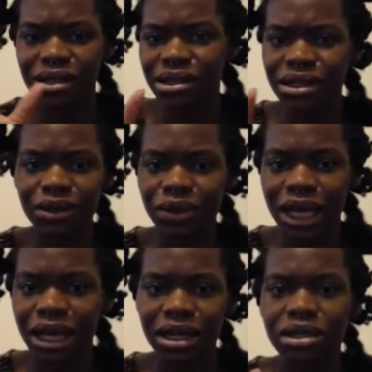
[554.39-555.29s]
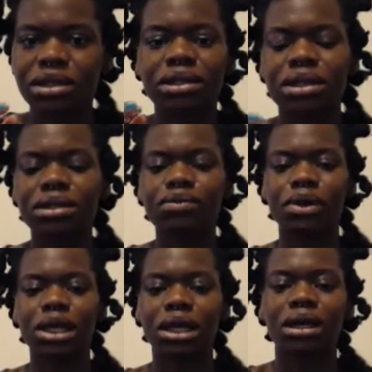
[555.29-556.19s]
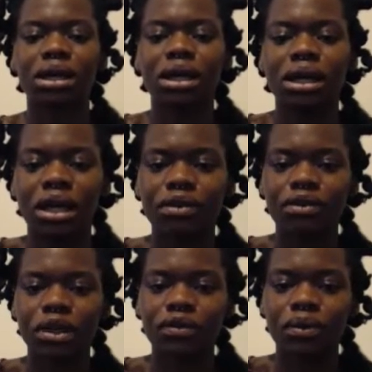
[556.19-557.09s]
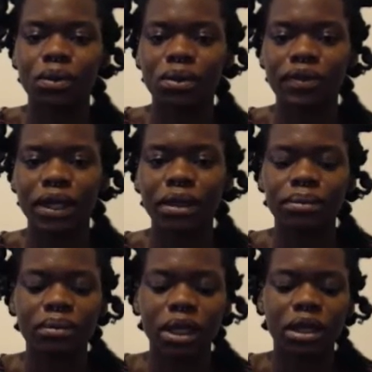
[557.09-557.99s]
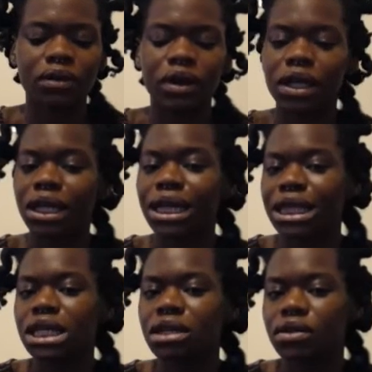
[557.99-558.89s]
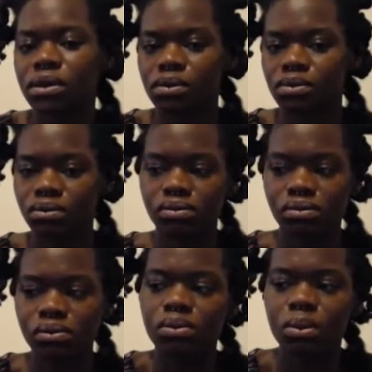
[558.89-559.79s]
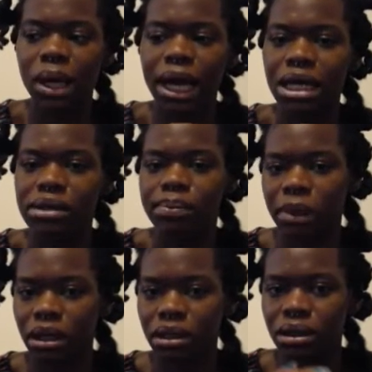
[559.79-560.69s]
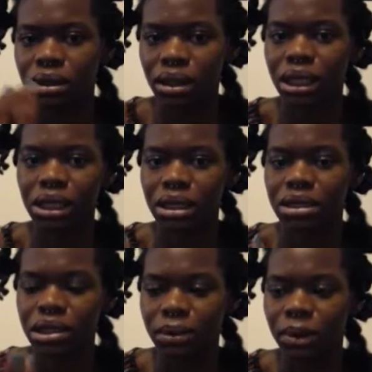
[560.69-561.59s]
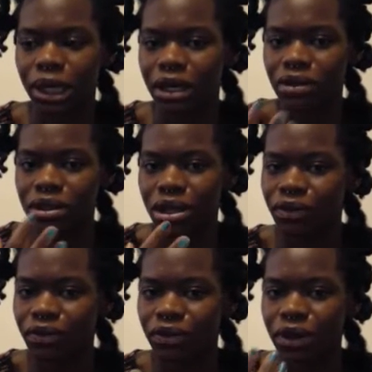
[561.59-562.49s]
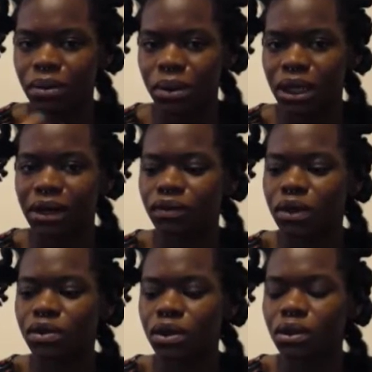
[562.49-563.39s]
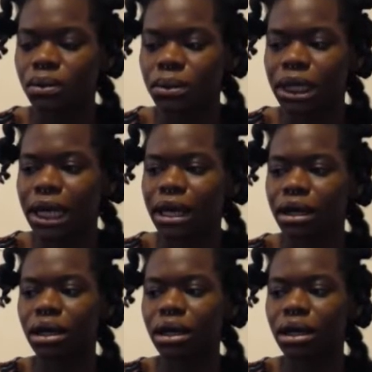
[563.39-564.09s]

still there, it just doesn't really get rid of all of it. And I find that this has been the cleanest that my hair has ever felt when I have used it on my hair,